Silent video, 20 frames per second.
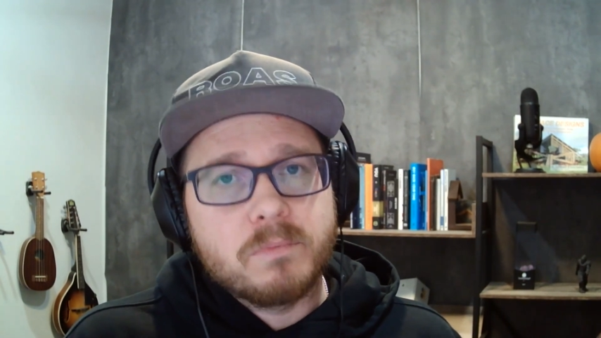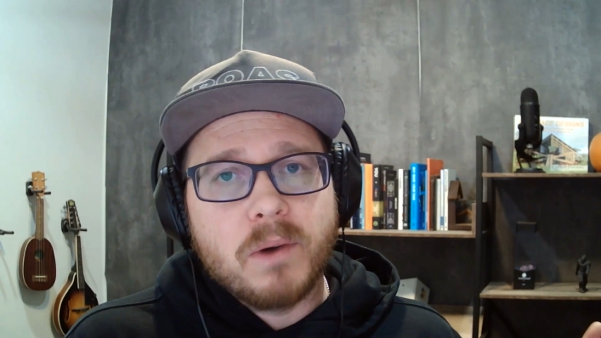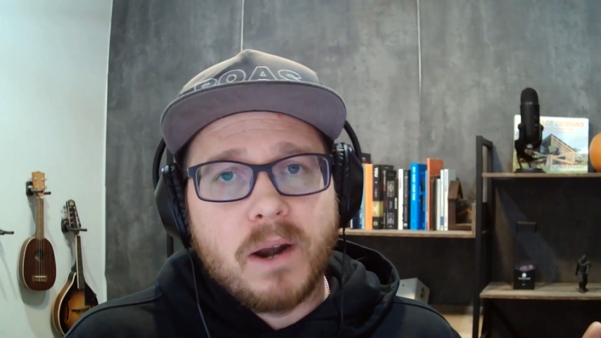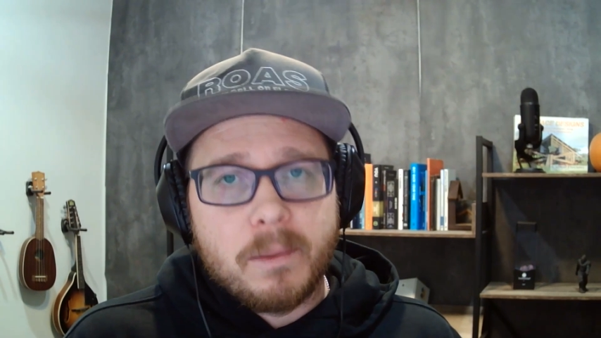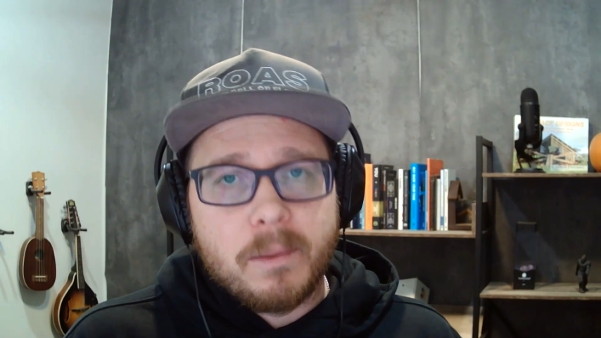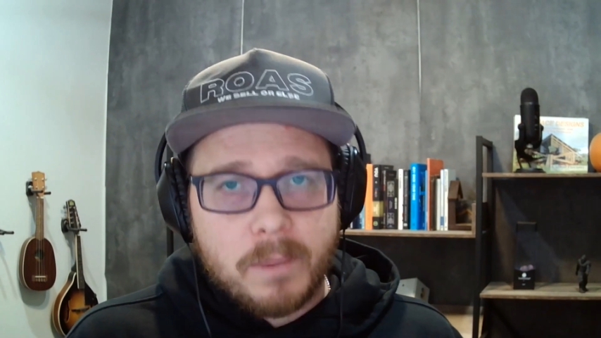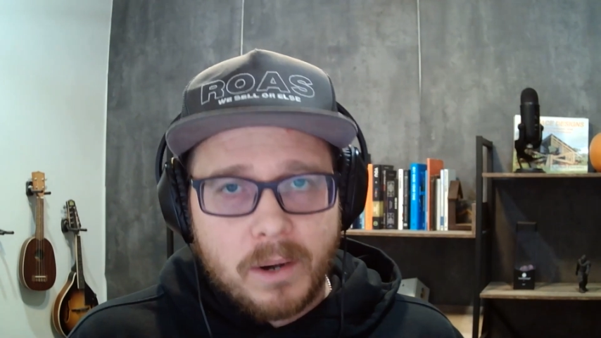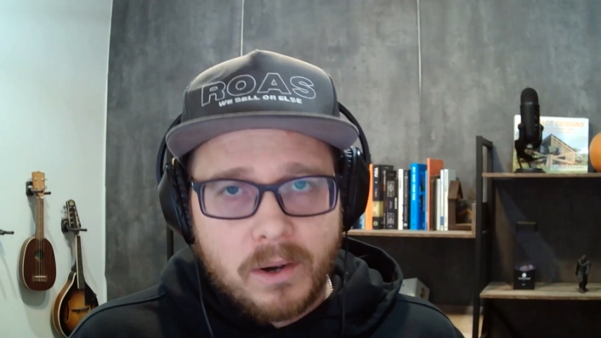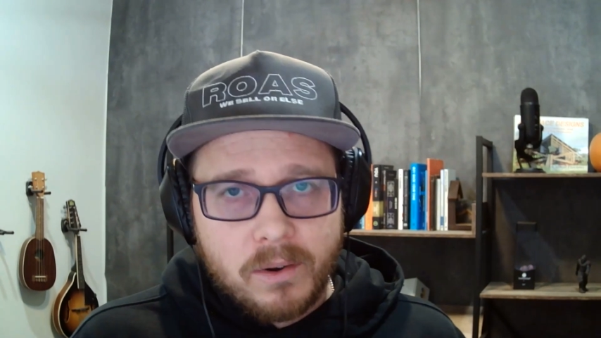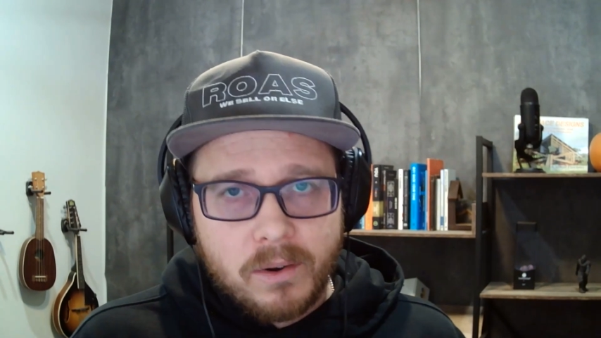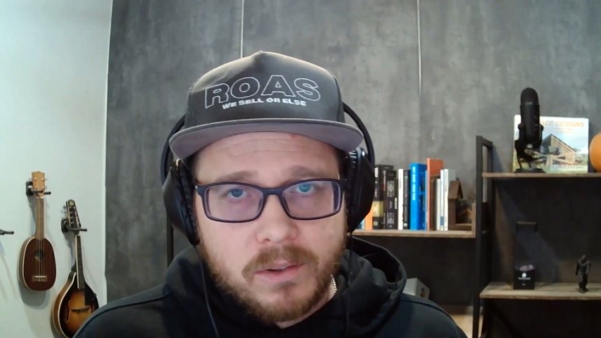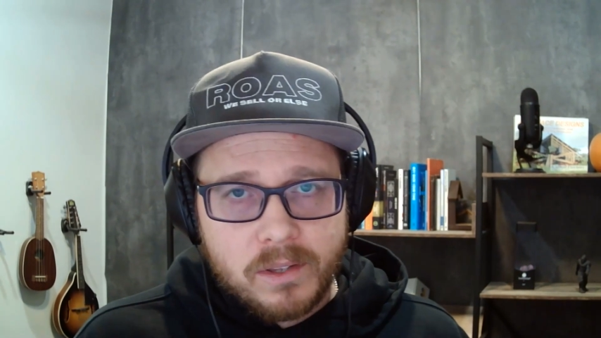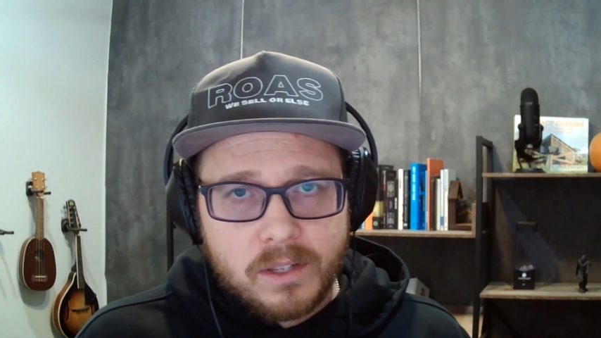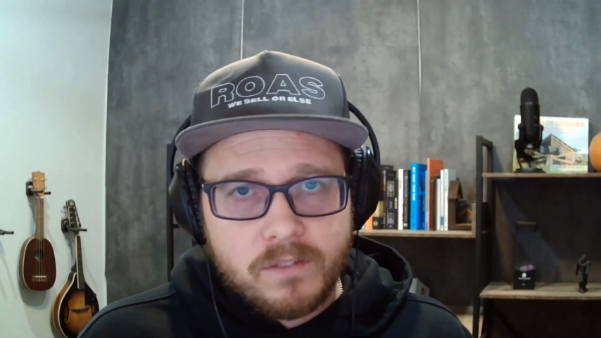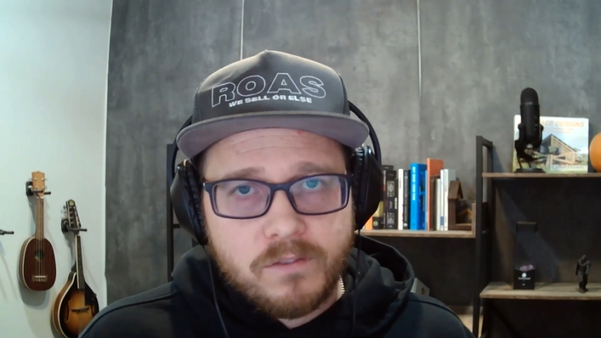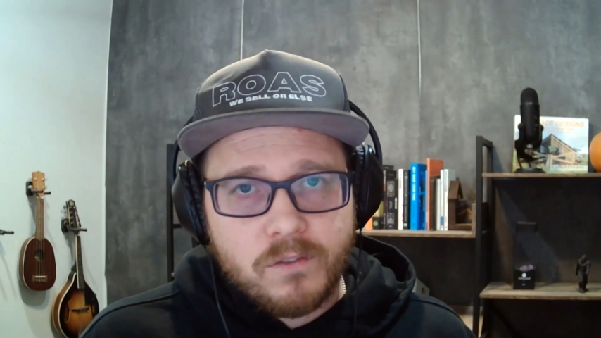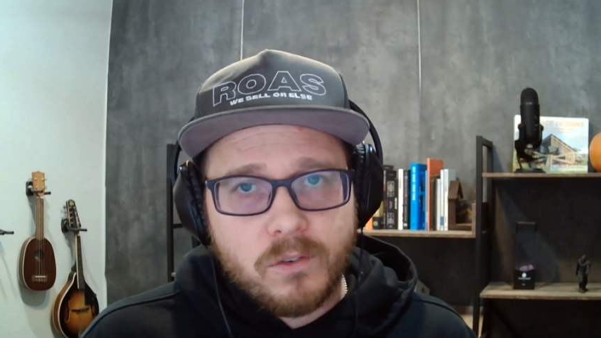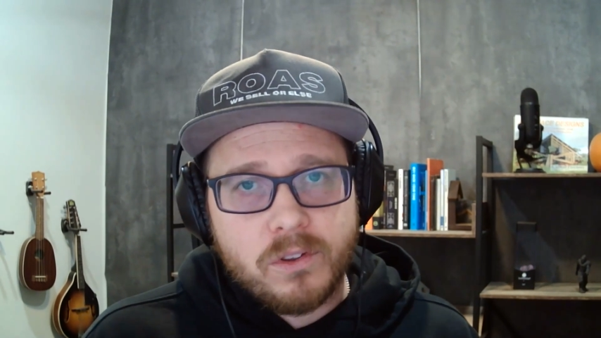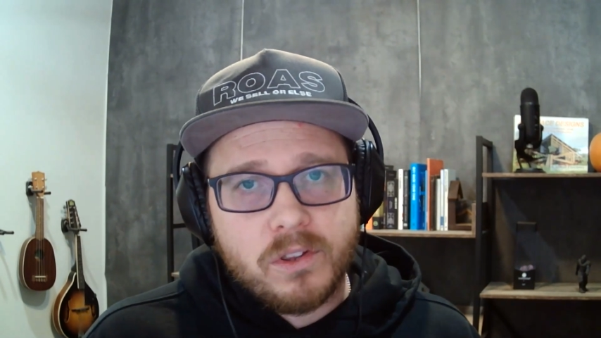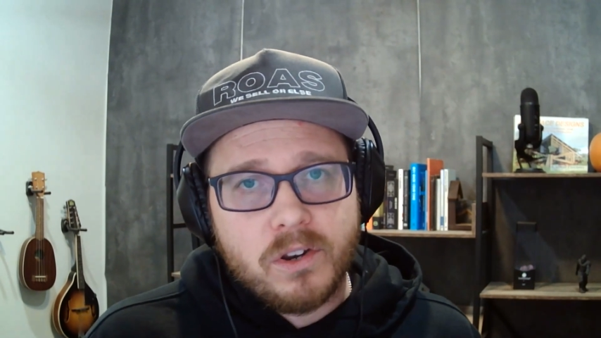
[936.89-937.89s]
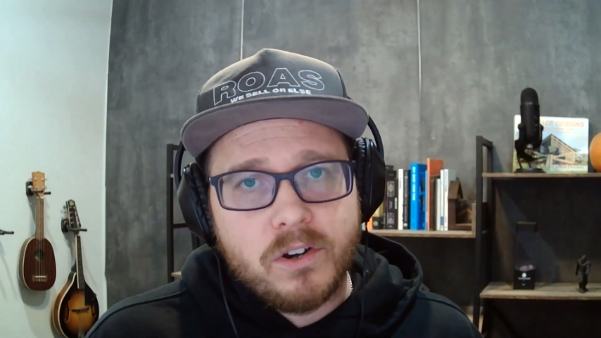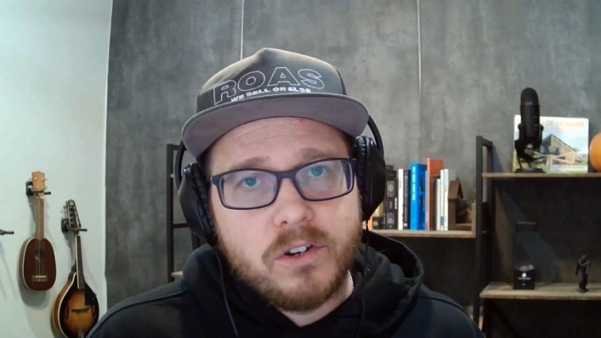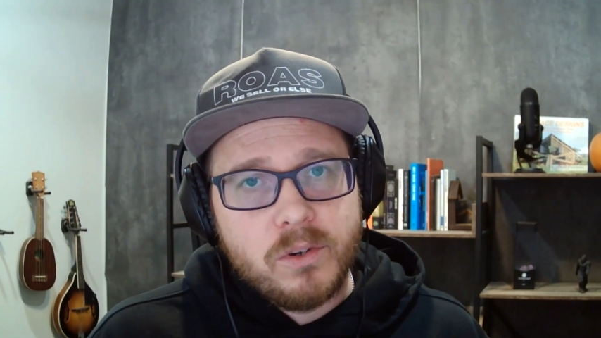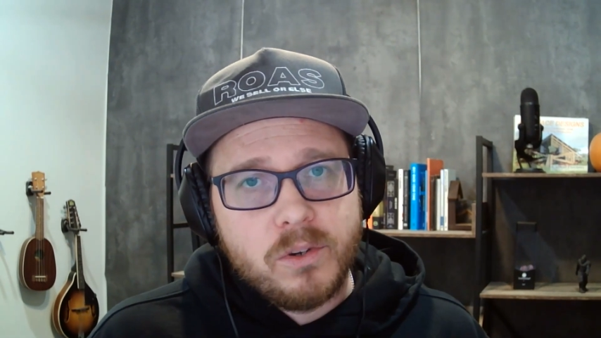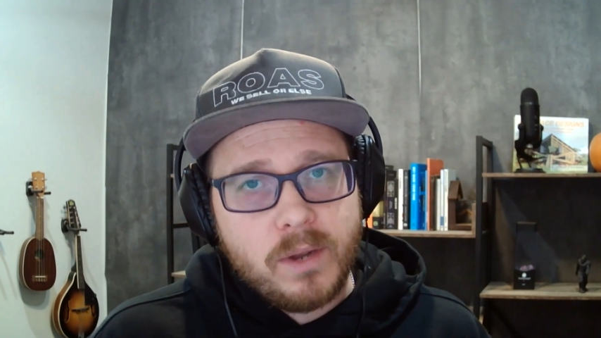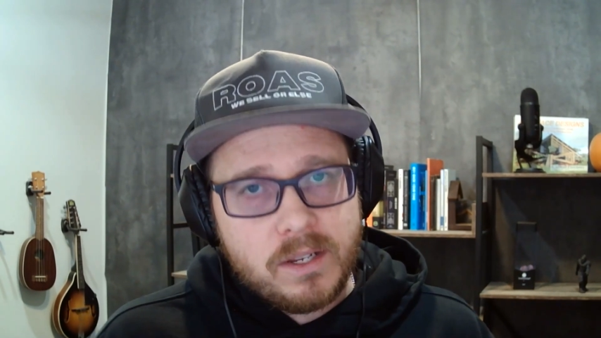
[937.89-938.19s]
primarily for their new